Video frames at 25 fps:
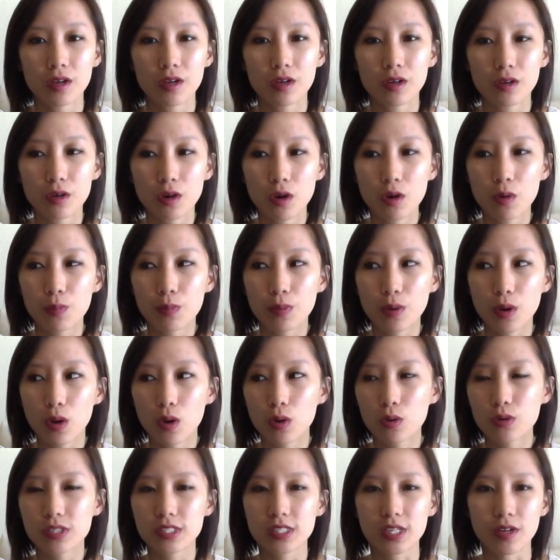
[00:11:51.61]

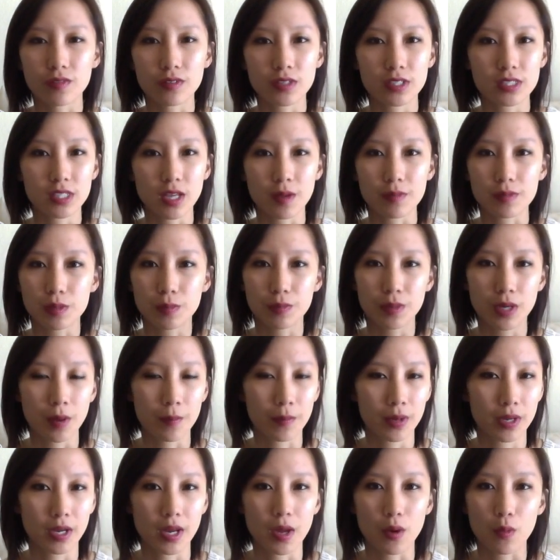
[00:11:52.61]
GoPro 7 Steps to
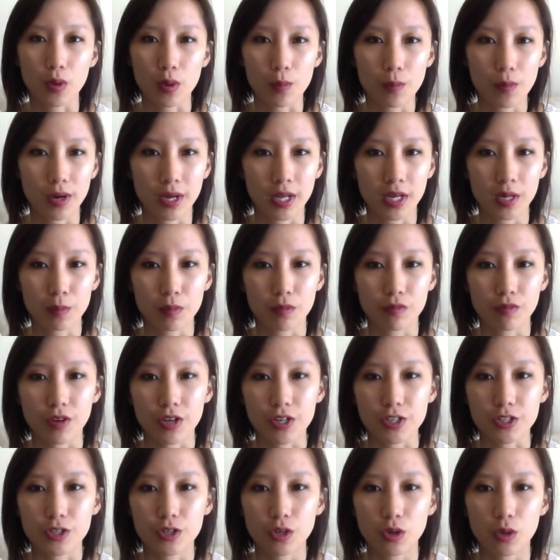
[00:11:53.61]
Becoming a Network Marketing
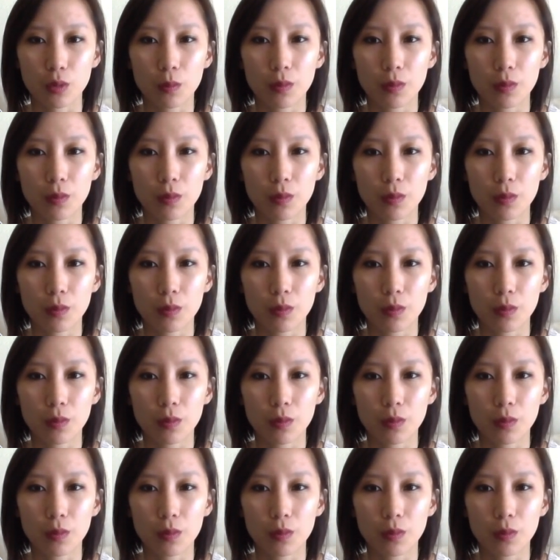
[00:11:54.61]
Professional.